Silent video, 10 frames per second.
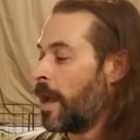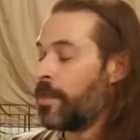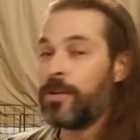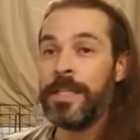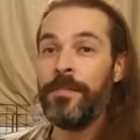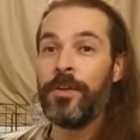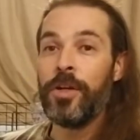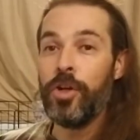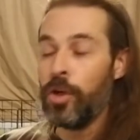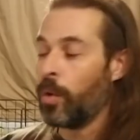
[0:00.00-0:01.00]
There's even
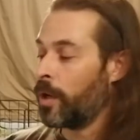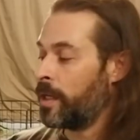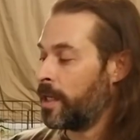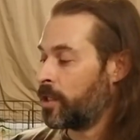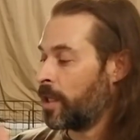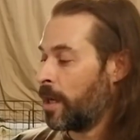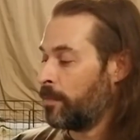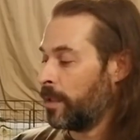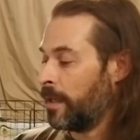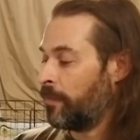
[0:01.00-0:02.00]
a newer edition, I
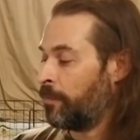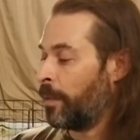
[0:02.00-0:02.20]
believe,